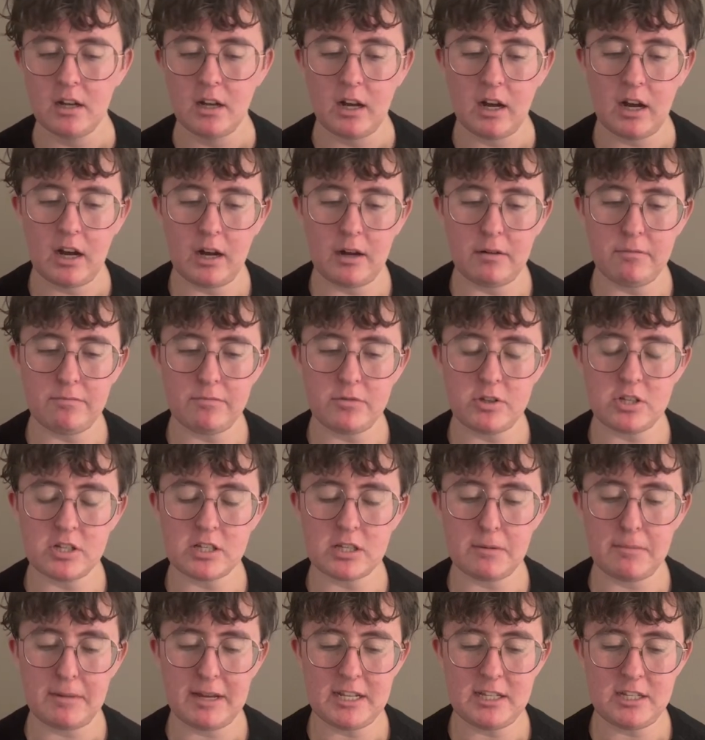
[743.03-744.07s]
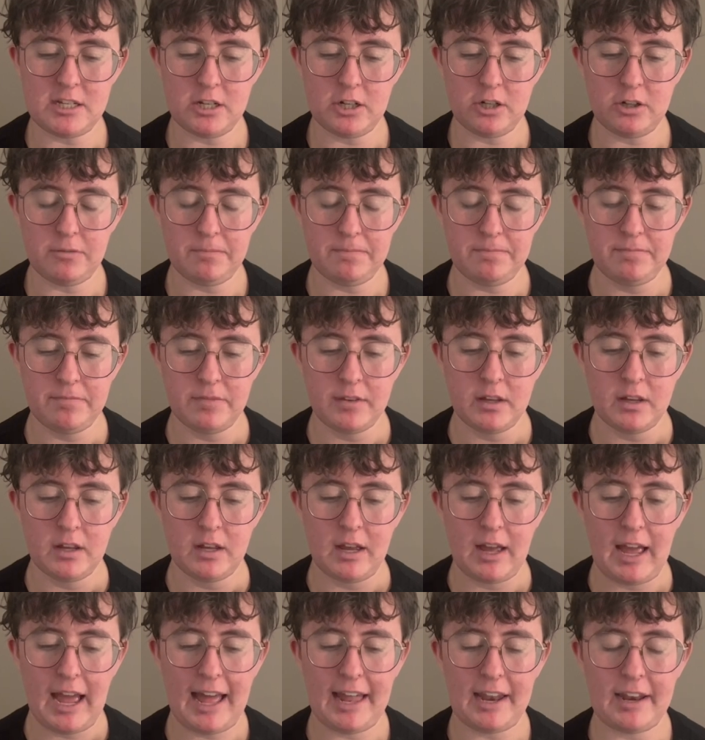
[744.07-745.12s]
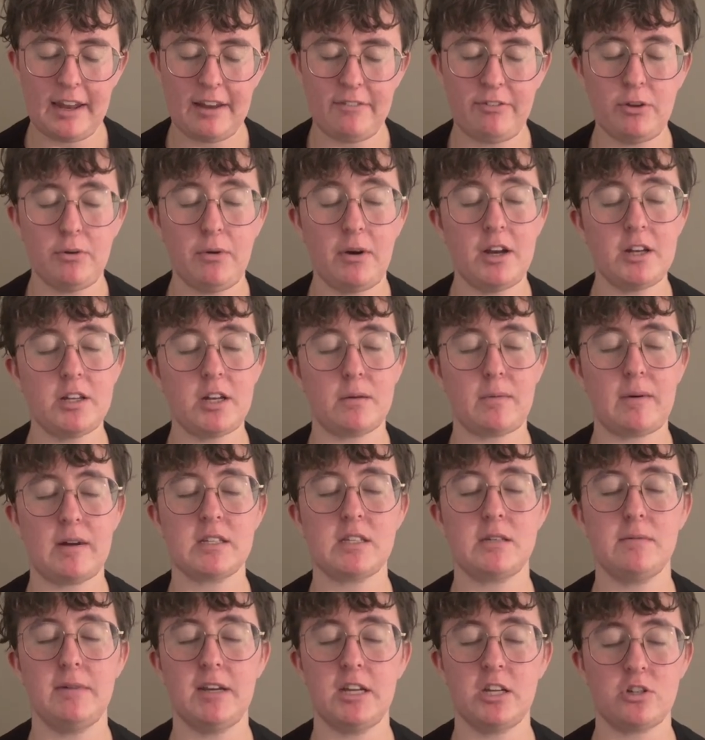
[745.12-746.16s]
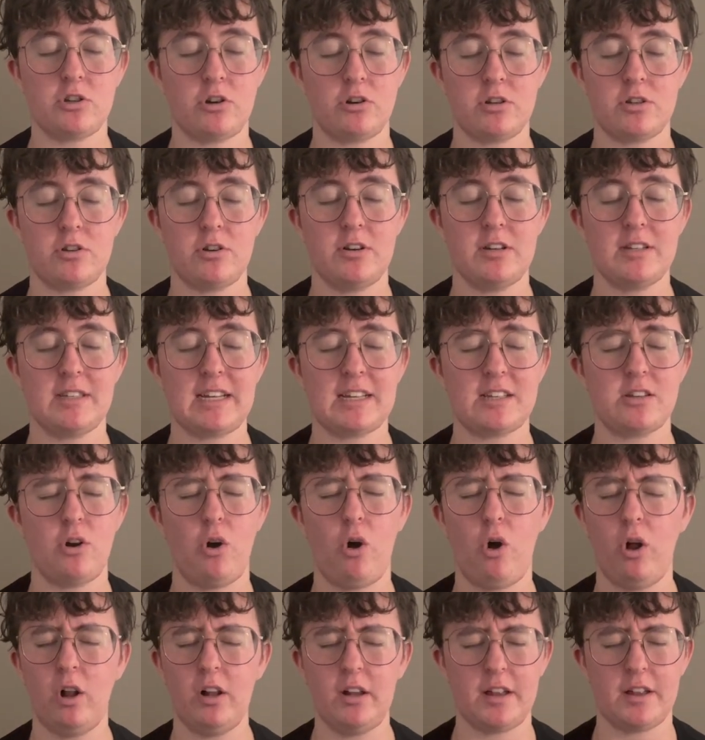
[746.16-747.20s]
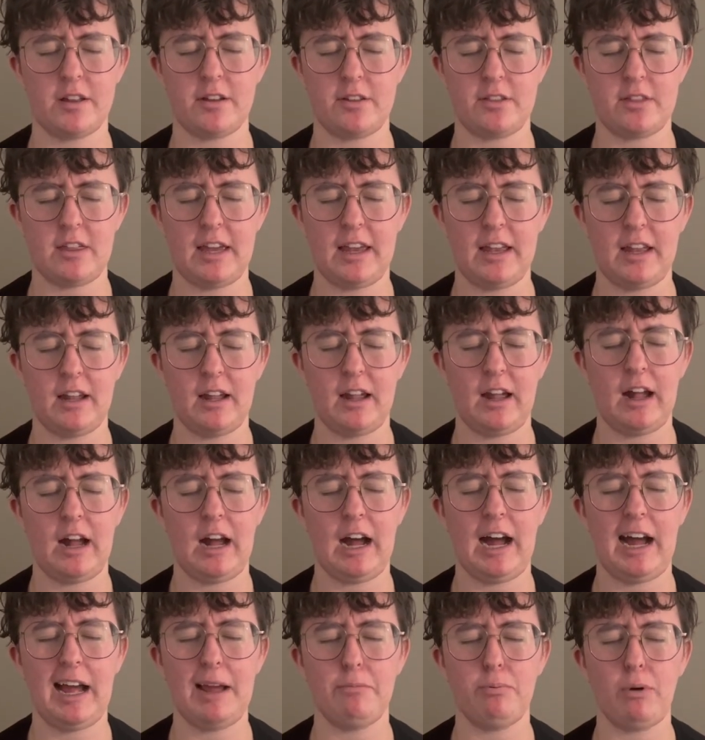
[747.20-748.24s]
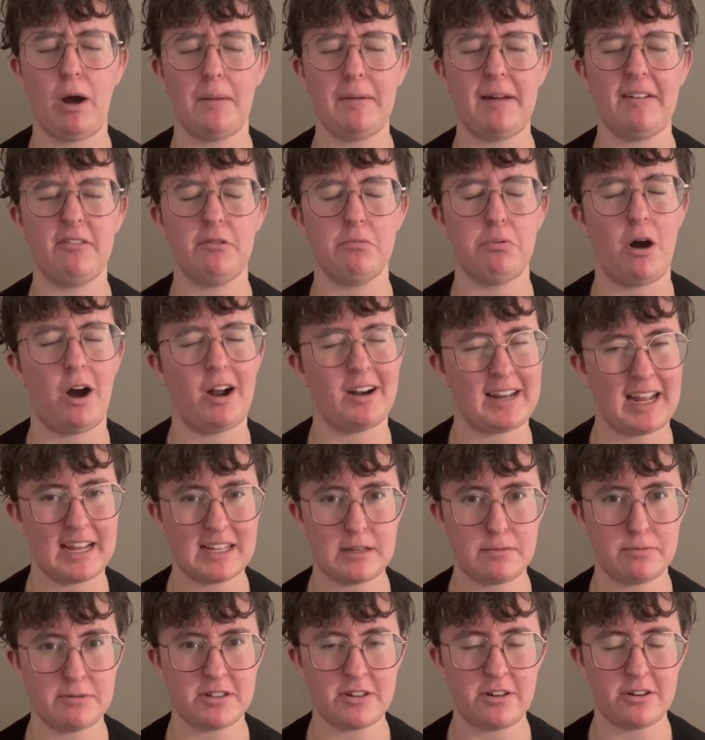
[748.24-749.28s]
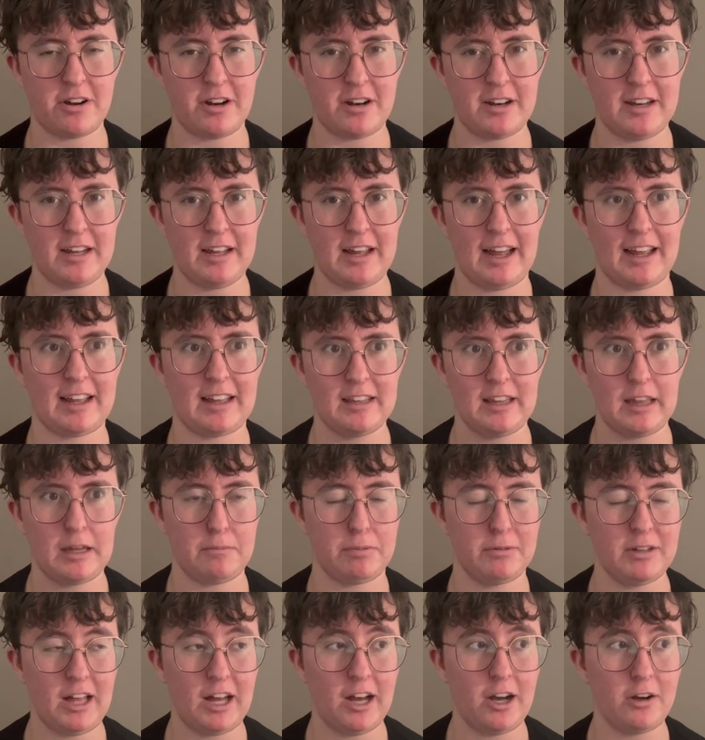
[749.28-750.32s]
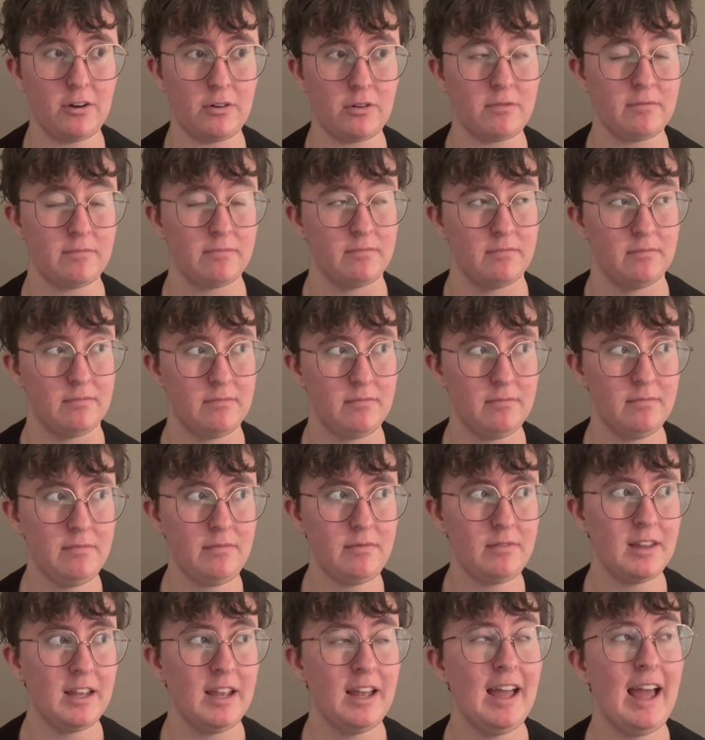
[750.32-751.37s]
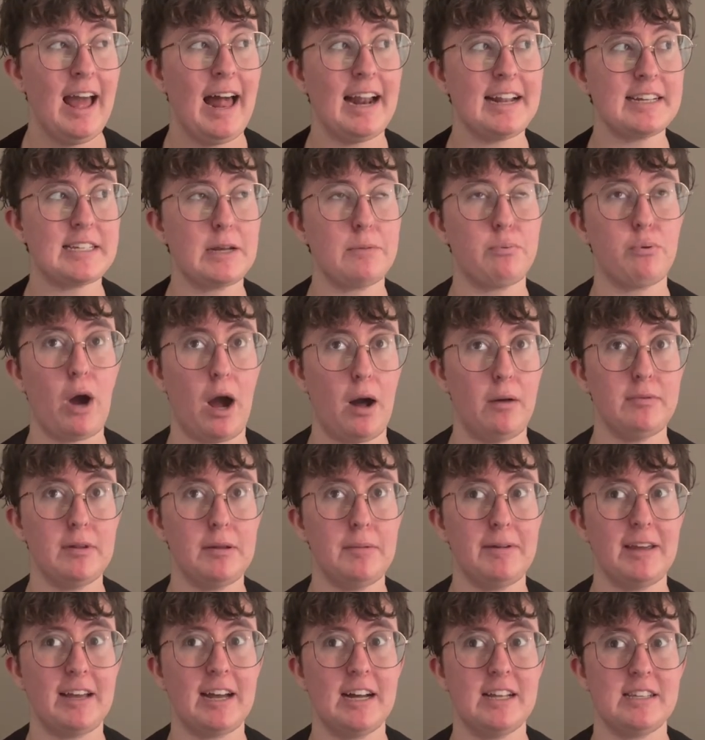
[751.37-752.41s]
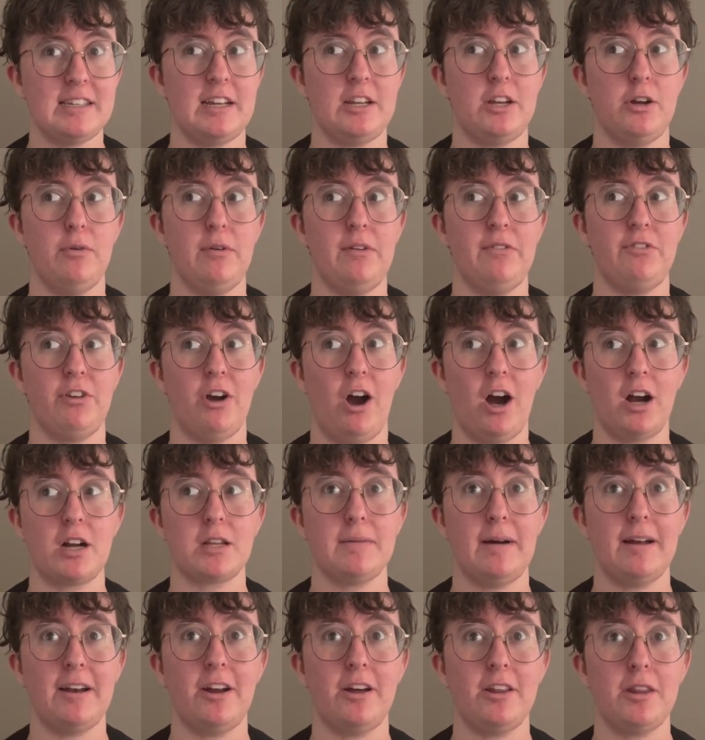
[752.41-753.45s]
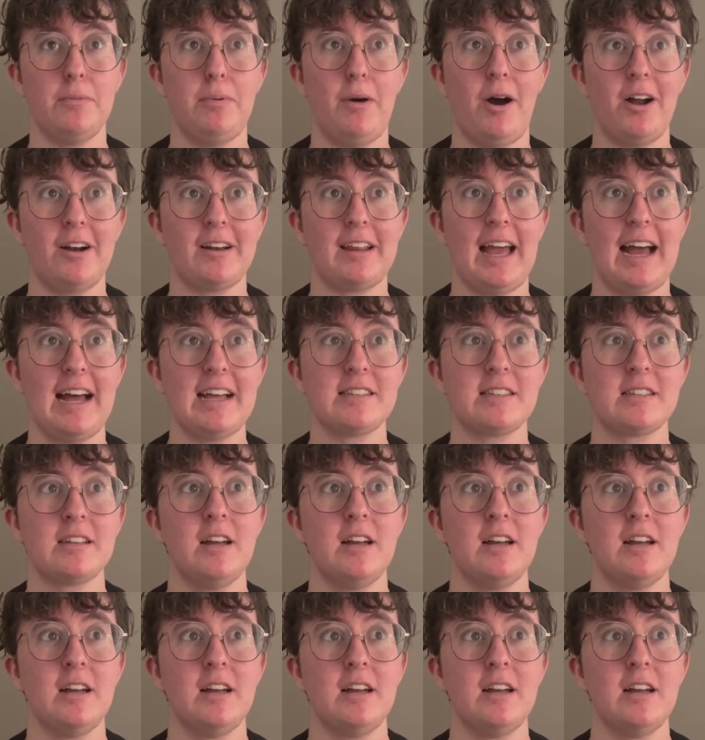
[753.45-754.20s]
to submit to. And if you want to talk about submitting short stories, that's a whole other thing. I probably have a podcast episode on it I can link below. And I say probably because I know we've talked about it on the podcast,